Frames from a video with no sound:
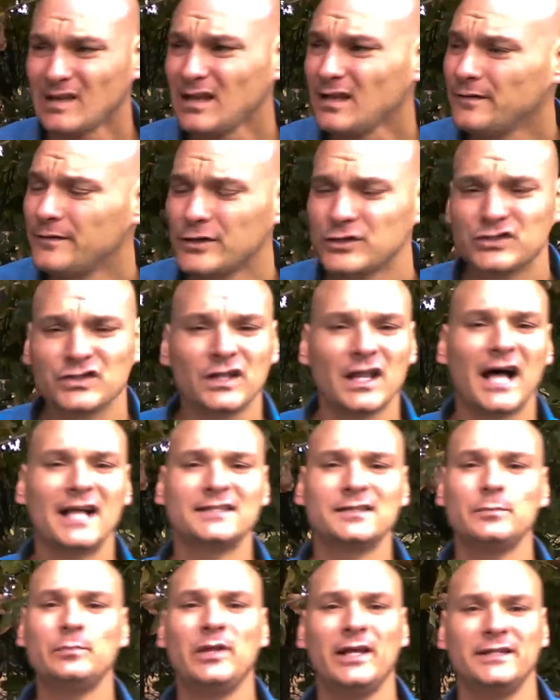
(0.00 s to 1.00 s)
There's lots
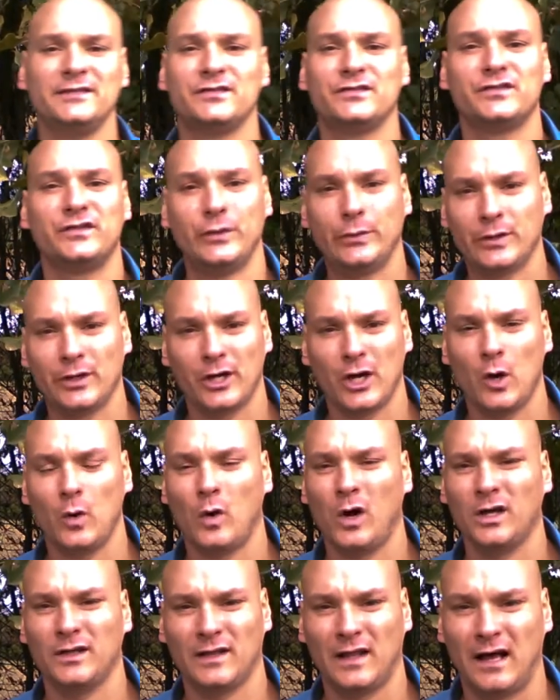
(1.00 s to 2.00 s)
of places you can go
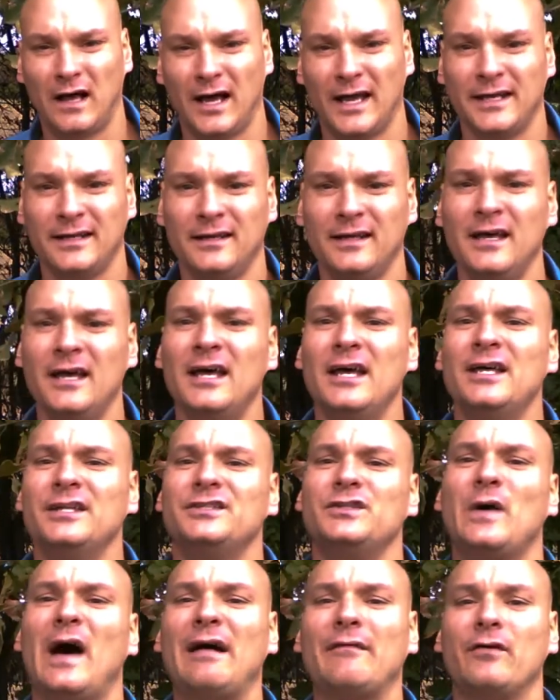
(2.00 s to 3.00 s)
online
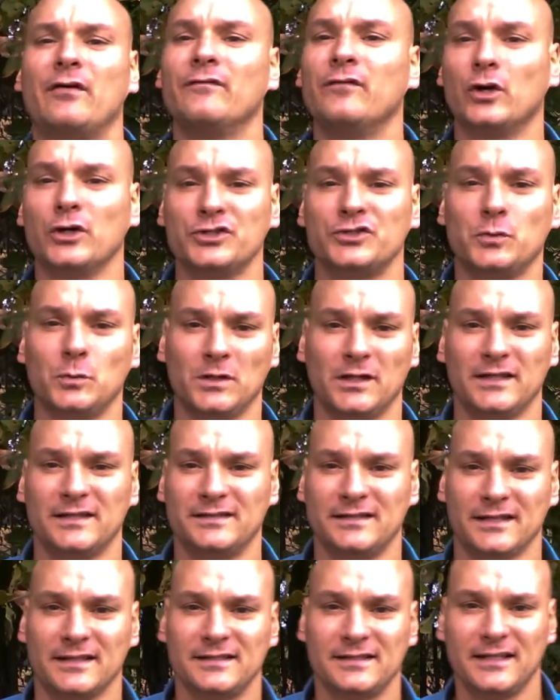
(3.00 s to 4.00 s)
to have a virtual
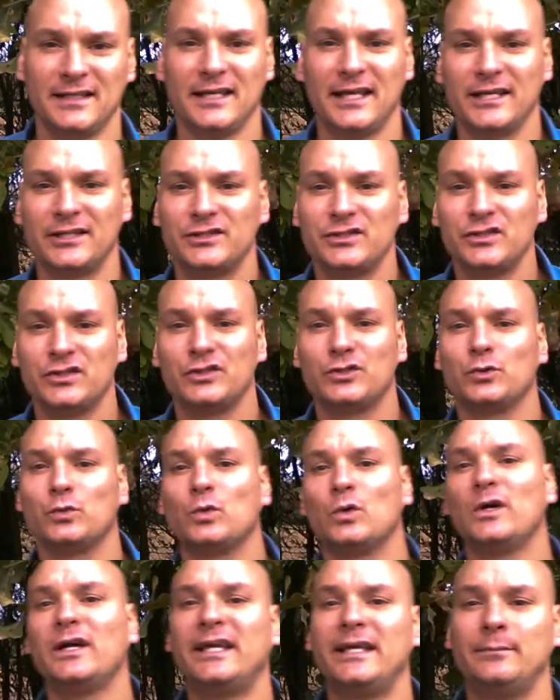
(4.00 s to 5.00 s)
assistant
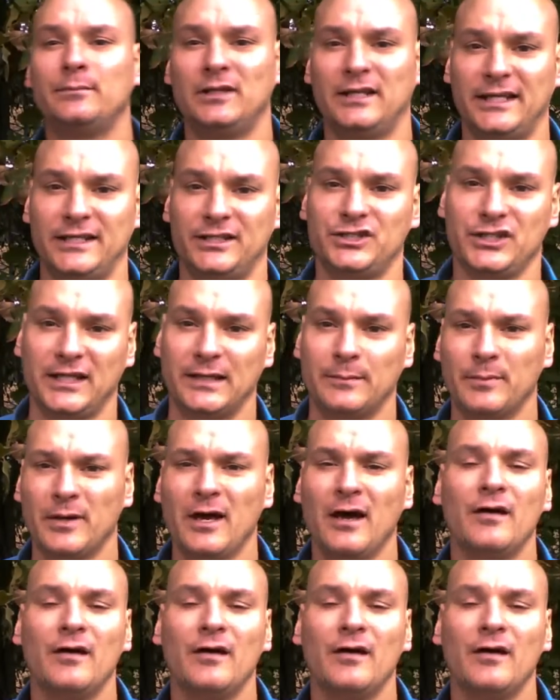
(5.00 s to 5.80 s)
extremely cheap.